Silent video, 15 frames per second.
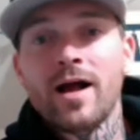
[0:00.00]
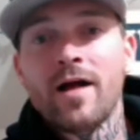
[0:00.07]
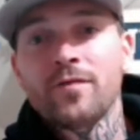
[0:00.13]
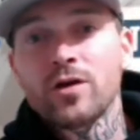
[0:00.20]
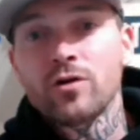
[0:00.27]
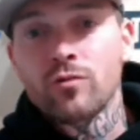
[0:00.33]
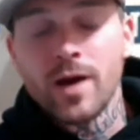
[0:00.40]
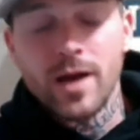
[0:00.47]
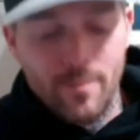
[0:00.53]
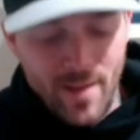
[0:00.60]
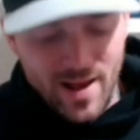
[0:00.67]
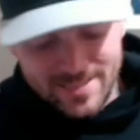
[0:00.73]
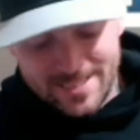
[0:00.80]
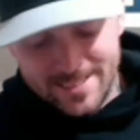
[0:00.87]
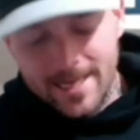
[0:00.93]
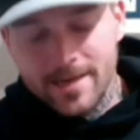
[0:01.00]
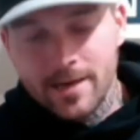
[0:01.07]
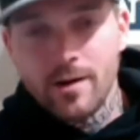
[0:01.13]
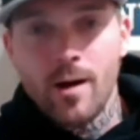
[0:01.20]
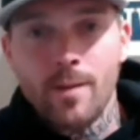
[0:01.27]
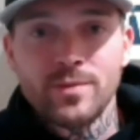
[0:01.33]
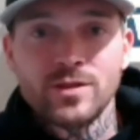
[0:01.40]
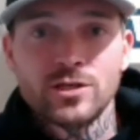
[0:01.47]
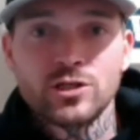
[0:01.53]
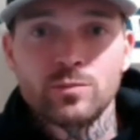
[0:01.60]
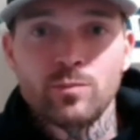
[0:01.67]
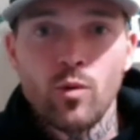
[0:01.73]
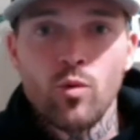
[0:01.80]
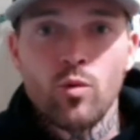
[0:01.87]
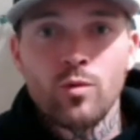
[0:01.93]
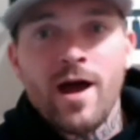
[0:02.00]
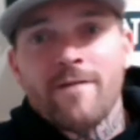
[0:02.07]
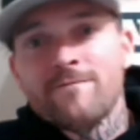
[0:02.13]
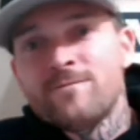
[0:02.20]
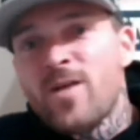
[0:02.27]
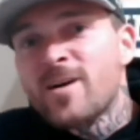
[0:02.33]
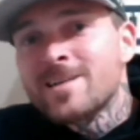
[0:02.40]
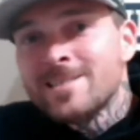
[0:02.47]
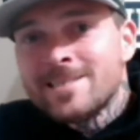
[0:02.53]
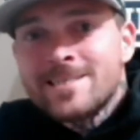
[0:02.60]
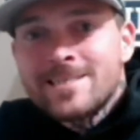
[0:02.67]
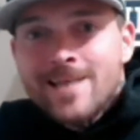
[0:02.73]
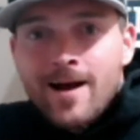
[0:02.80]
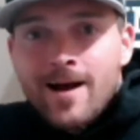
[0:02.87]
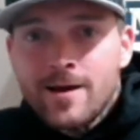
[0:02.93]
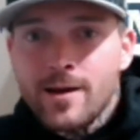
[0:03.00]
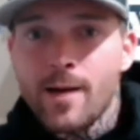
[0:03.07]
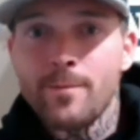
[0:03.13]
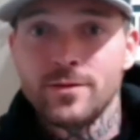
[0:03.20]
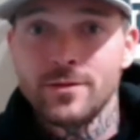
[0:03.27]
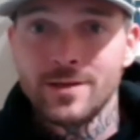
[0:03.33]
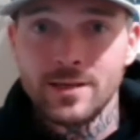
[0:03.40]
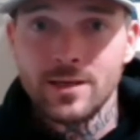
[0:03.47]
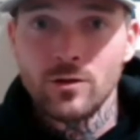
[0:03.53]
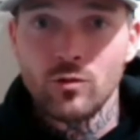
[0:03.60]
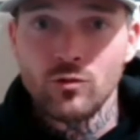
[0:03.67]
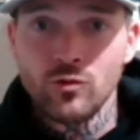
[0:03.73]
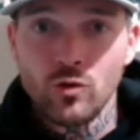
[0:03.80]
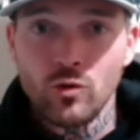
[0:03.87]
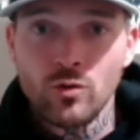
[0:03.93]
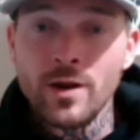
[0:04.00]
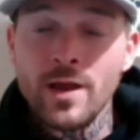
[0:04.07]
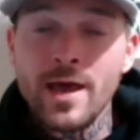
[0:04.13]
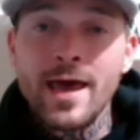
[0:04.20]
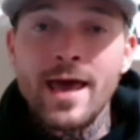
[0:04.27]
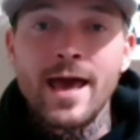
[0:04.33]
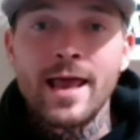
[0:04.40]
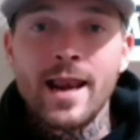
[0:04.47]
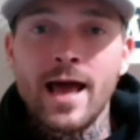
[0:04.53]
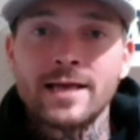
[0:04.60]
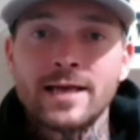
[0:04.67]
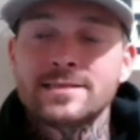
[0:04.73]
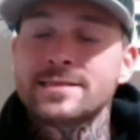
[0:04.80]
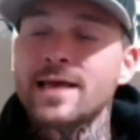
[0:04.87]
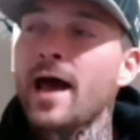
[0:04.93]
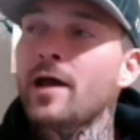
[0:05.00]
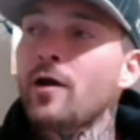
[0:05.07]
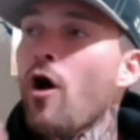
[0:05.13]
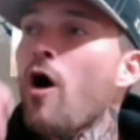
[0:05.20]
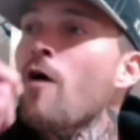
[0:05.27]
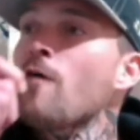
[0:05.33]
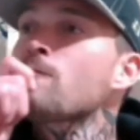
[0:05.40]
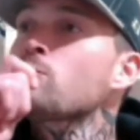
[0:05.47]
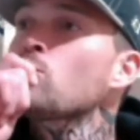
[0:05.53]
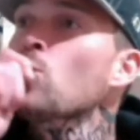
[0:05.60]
the gram. I set it up in the spoon. I fucking suck it up in the needle, dude, and I sign off.